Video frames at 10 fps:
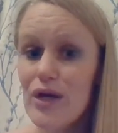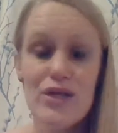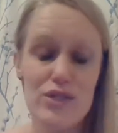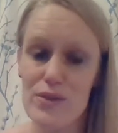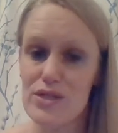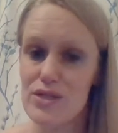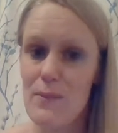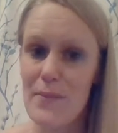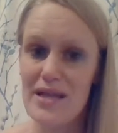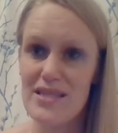So it doesn't
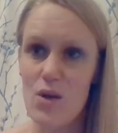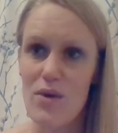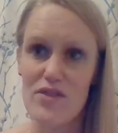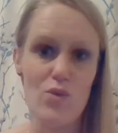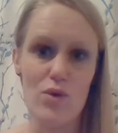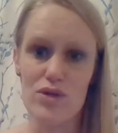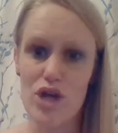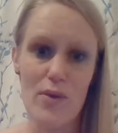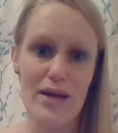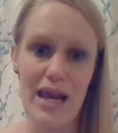matter whether you want to
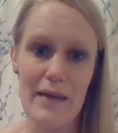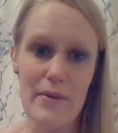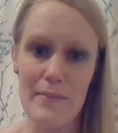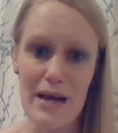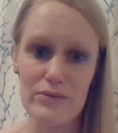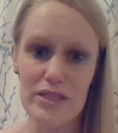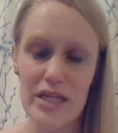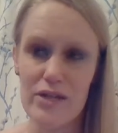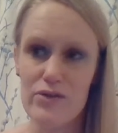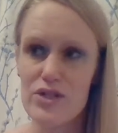go and climb a
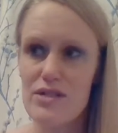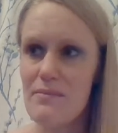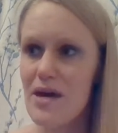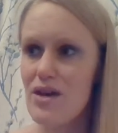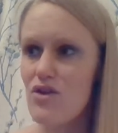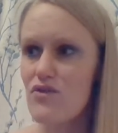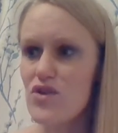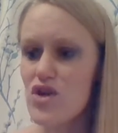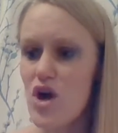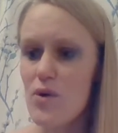mountain, or it doesn't matter if you
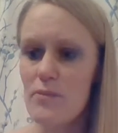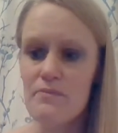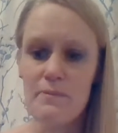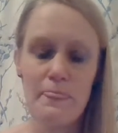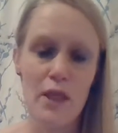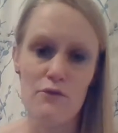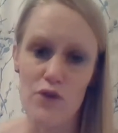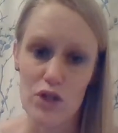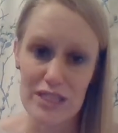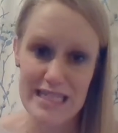go and
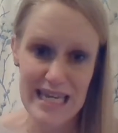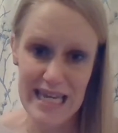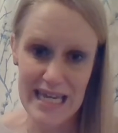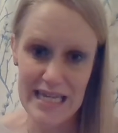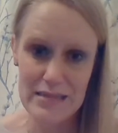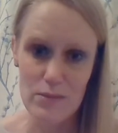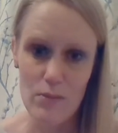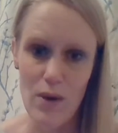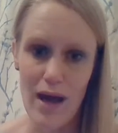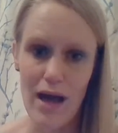volunteer
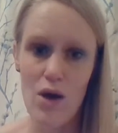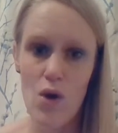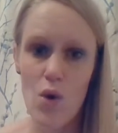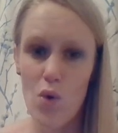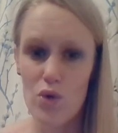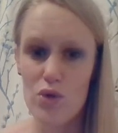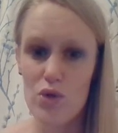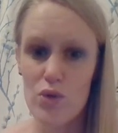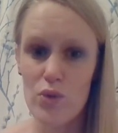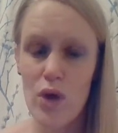somewhere, or
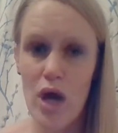you